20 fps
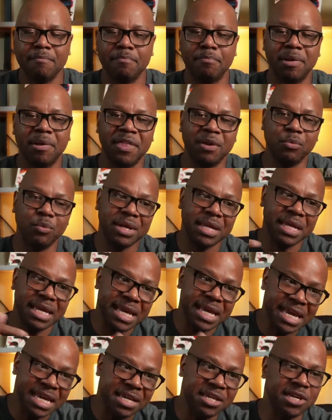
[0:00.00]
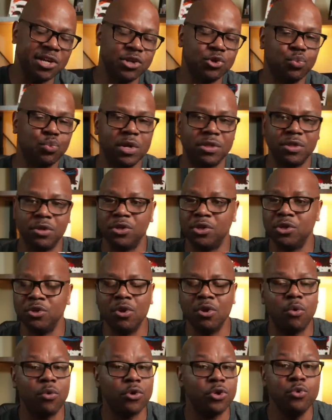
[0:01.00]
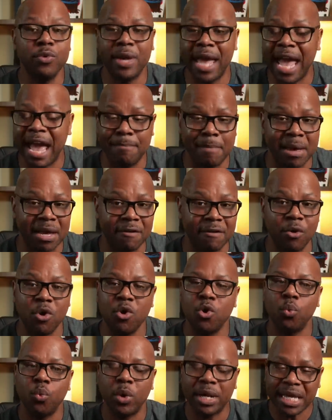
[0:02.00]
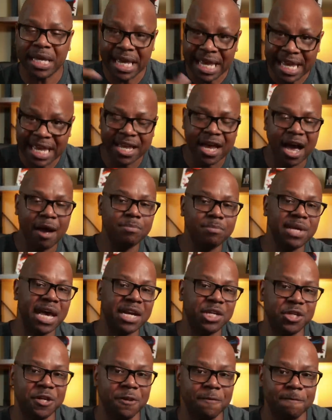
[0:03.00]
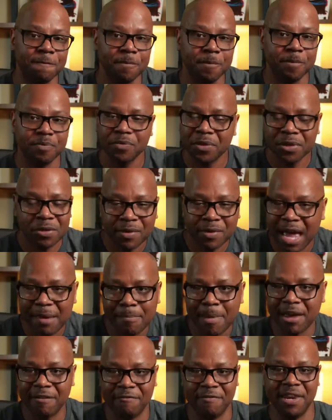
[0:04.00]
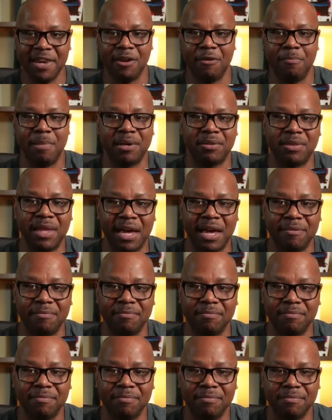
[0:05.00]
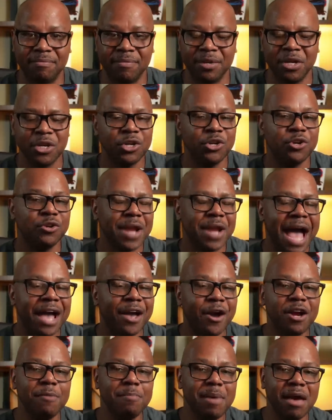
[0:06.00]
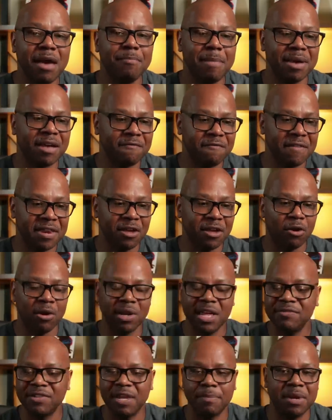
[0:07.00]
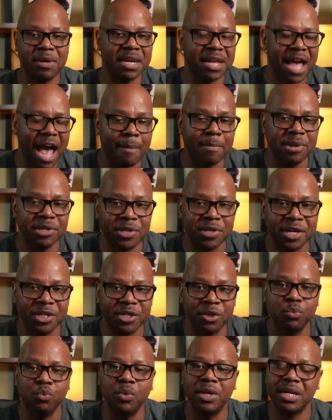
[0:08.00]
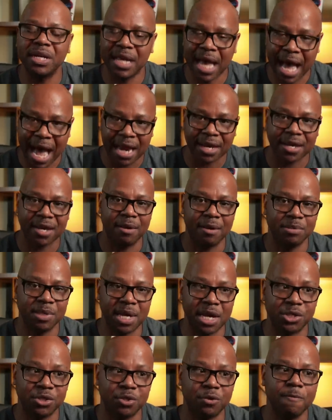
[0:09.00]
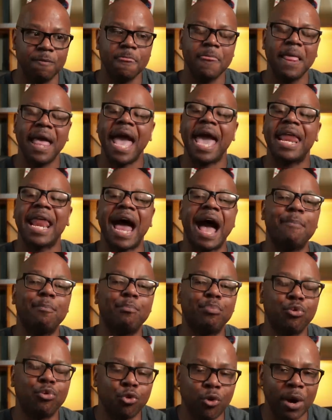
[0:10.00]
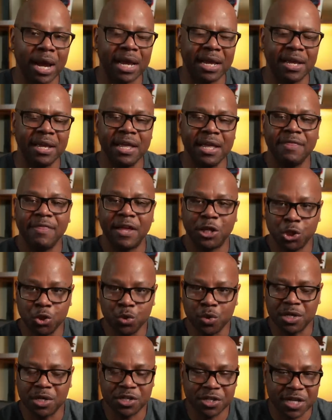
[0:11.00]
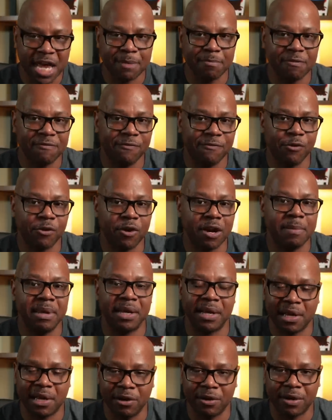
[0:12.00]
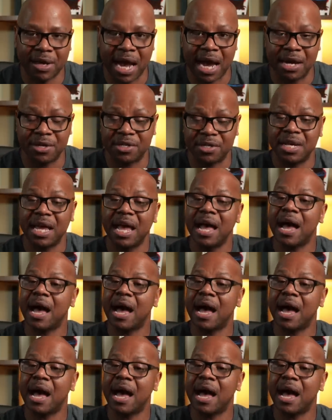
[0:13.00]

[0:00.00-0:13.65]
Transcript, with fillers: But then when he deals with you, you don't you can't make a when he comes at you, you can't make a video about that. You're not going to be able to make a video, leave something in the comment section when God comes at you. And I pray that you can stand before him in a clear conscience.